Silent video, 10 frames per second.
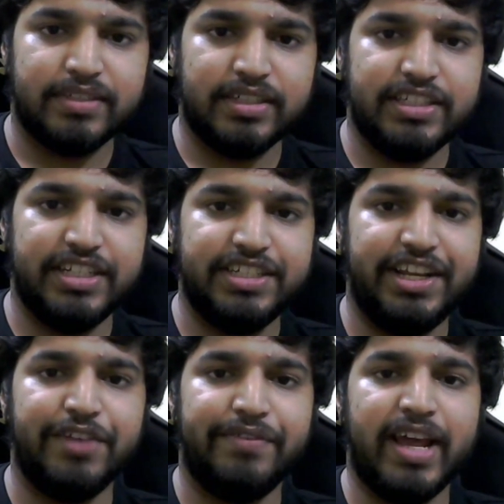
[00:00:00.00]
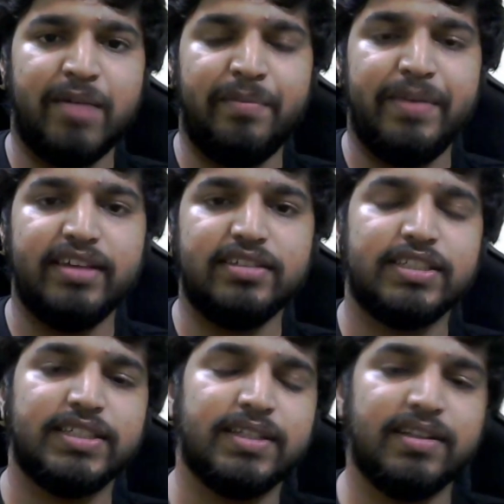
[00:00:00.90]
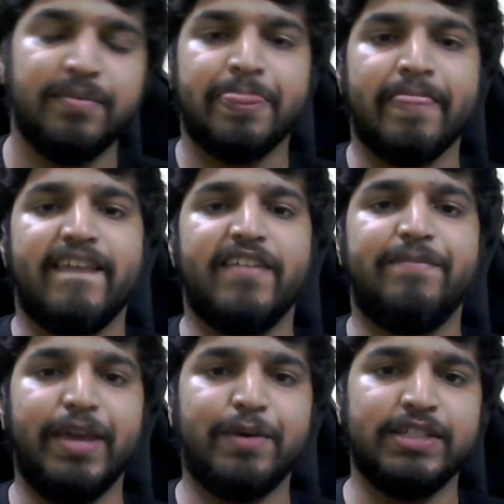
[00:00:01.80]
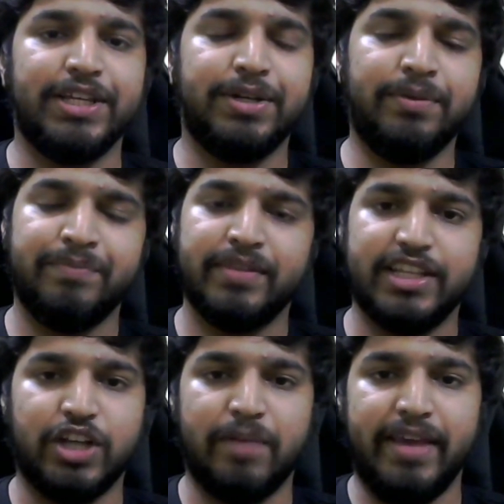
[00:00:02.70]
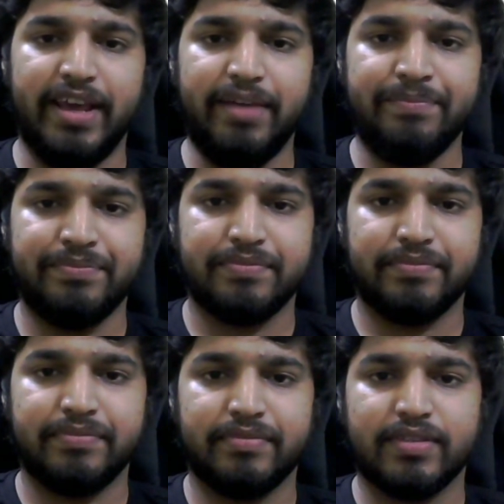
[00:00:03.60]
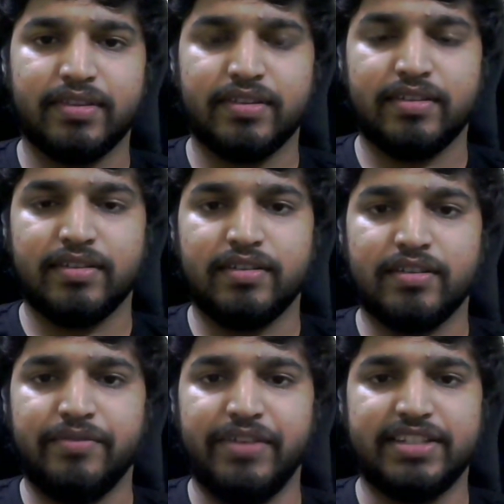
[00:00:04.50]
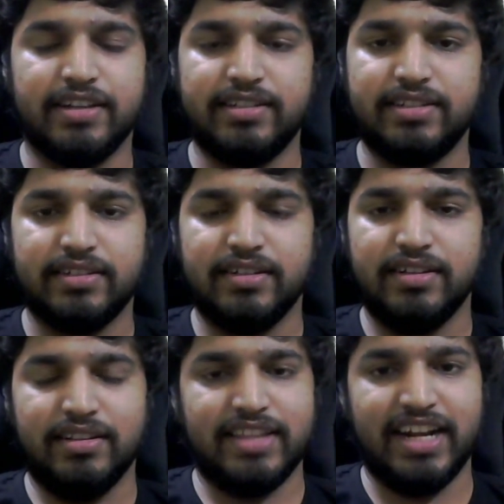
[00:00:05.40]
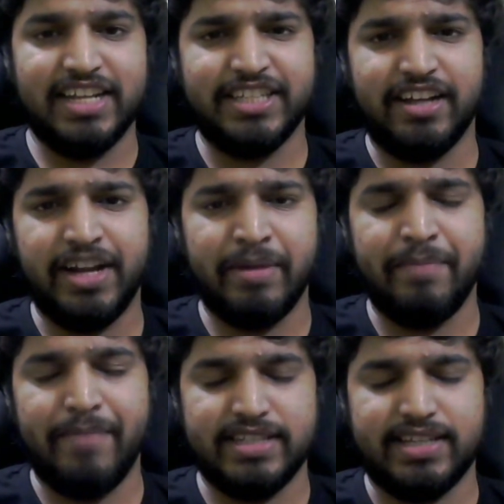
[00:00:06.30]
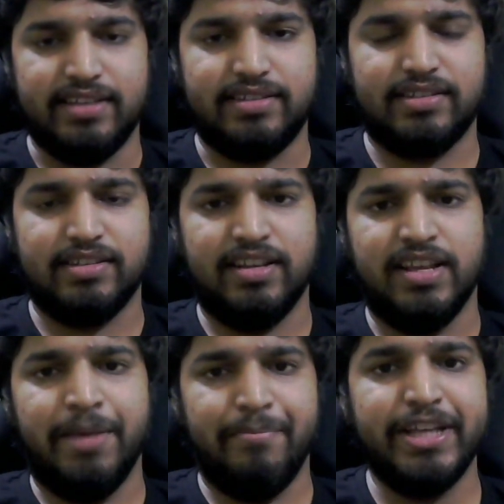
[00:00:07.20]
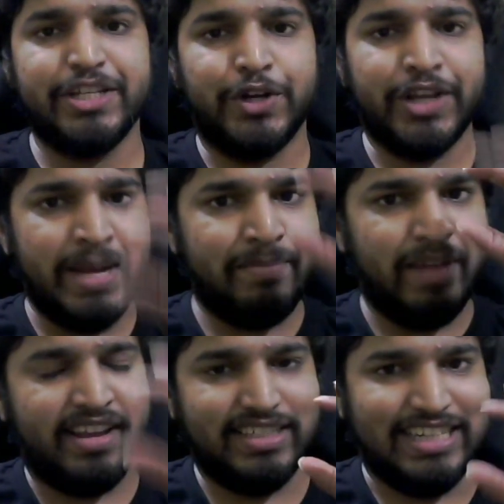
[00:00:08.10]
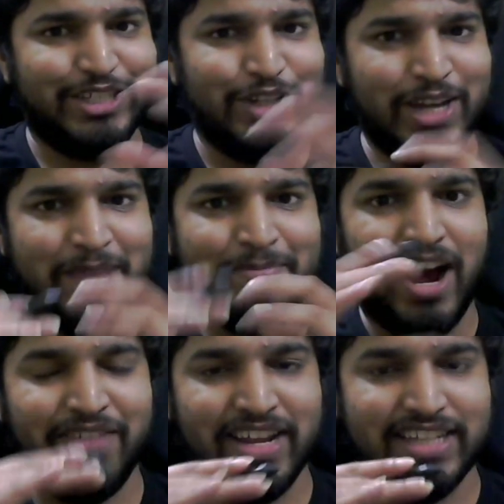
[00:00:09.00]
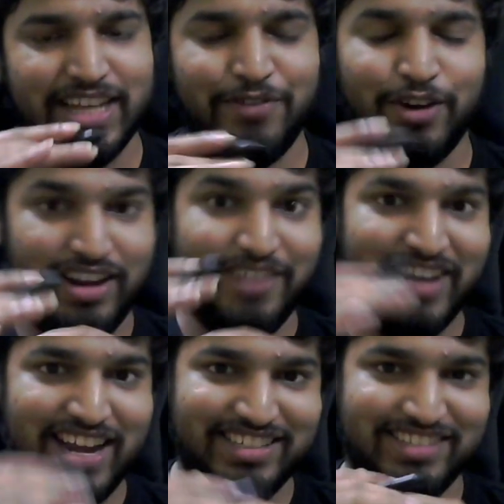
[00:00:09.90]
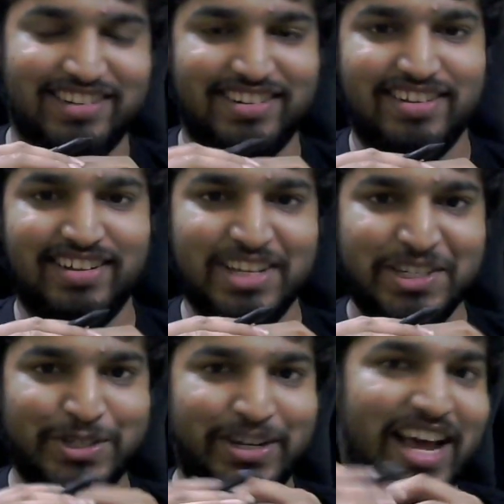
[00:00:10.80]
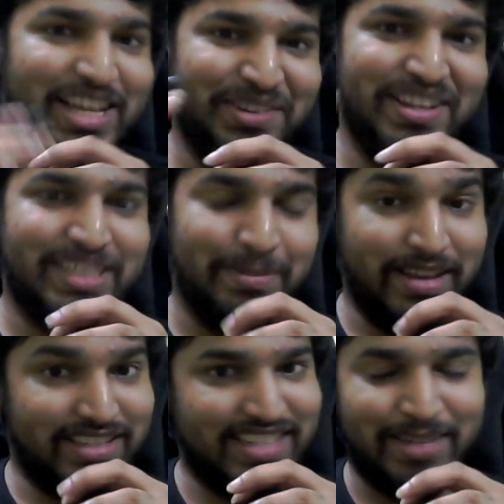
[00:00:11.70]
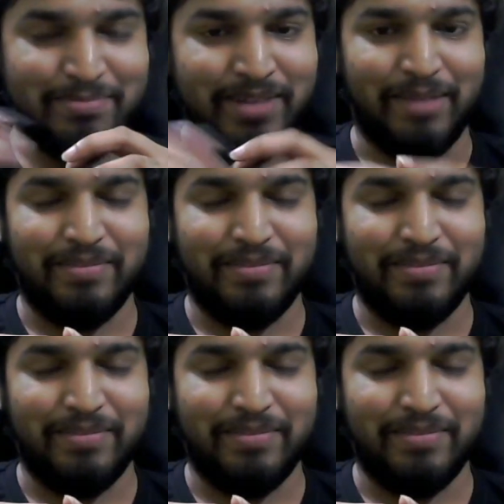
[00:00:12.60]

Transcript: GCD of A comma B is, if B equals 0, it's going to be A. We discussed that is the ultimate base case. B is going to keep decreasing. It's going to keep halving itself or even lesser. So it has to reach the base case sometime.